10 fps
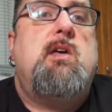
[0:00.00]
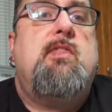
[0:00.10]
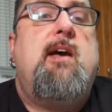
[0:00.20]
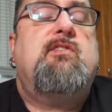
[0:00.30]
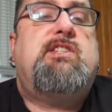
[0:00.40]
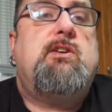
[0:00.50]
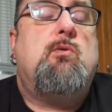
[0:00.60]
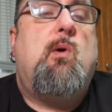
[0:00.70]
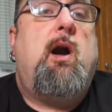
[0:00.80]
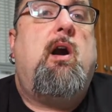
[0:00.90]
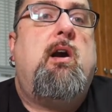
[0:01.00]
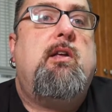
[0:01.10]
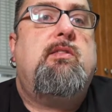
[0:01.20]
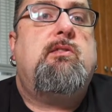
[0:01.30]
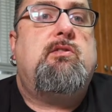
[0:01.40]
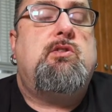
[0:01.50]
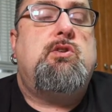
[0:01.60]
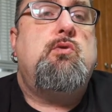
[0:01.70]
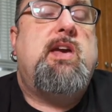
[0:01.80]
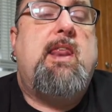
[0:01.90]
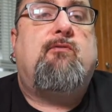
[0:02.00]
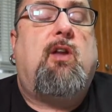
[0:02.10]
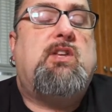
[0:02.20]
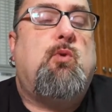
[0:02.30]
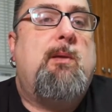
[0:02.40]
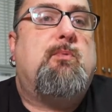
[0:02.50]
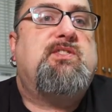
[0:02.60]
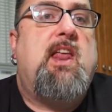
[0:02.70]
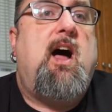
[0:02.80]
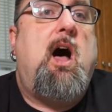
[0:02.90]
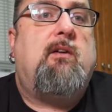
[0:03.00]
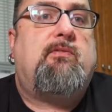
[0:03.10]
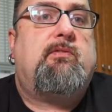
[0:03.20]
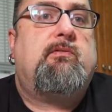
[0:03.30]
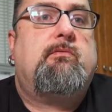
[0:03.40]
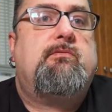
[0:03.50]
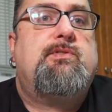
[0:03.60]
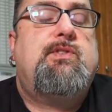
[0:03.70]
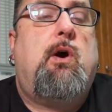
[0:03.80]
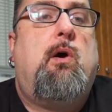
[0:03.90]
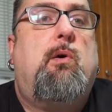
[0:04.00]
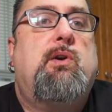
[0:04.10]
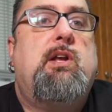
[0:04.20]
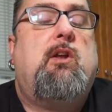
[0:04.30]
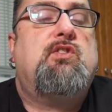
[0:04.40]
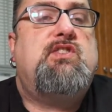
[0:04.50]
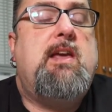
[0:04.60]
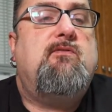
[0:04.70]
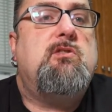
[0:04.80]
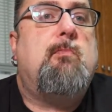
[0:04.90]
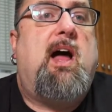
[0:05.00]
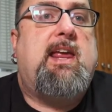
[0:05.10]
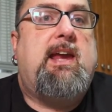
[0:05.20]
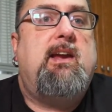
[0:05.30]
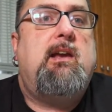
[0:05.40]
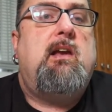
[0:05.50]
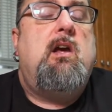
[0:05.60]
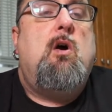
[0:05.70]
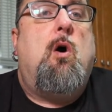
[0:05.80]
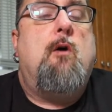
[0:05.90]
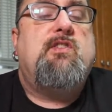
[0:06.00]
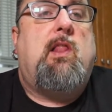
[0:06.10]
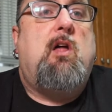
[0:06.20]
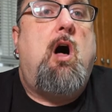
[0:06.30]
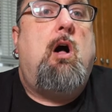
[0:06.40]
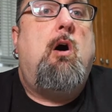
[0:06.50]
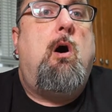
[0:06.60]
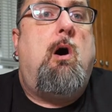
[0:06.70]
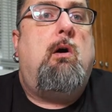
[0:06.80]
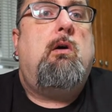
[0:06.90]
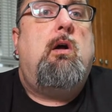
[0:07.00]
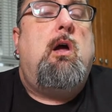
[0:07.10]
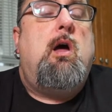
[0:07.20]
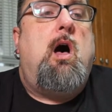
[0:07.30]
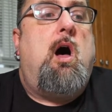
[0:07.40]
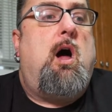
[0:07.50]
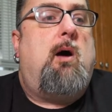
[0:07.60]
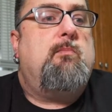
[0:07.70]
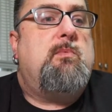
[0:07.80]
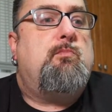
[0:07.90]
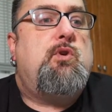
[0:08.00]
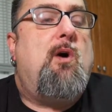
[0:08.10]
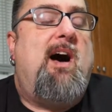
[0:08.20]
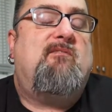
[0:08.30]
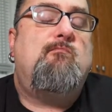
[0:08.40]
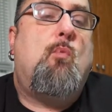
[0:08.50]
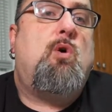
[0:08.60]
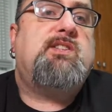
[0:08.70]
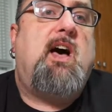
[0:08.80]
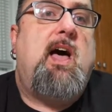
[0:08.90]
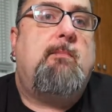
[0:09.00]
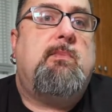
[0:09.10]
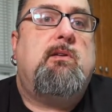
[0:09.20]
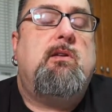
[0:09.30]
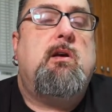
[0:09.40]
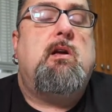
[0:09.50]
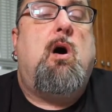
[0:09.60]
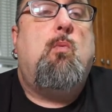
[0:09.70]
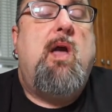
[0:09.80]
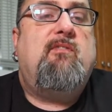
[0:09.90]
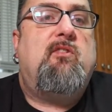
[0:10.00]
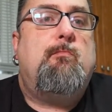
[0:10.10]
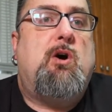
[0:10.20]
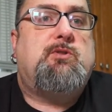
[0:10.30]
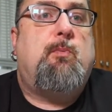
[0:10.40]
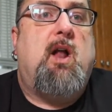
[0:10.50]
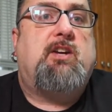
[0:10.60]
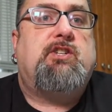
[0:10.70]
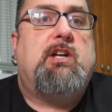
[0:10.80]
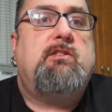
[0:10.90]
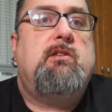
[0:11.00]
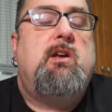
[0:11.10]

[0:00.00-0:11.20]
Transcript: They have a deal where you get it for like 20% off. So it'll save you money over the long haul. Um, you'll have more time away from post production